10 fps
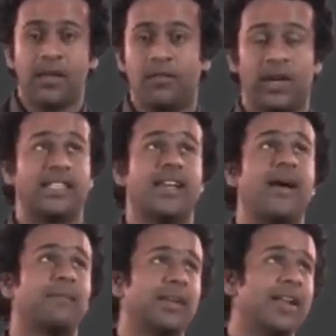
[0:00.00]
For
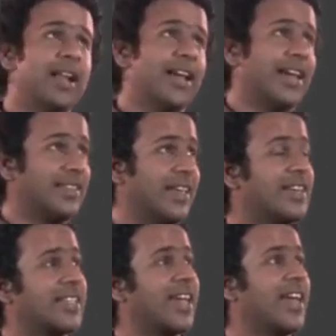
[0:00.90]
example, in
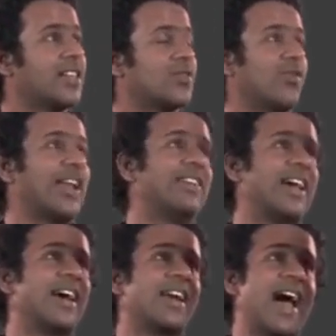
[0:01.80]
this case, while we
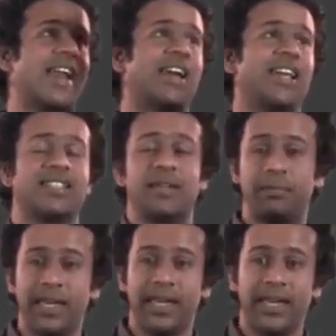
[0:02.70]
are analyzing
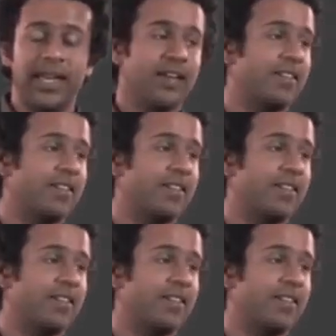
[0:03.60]
B,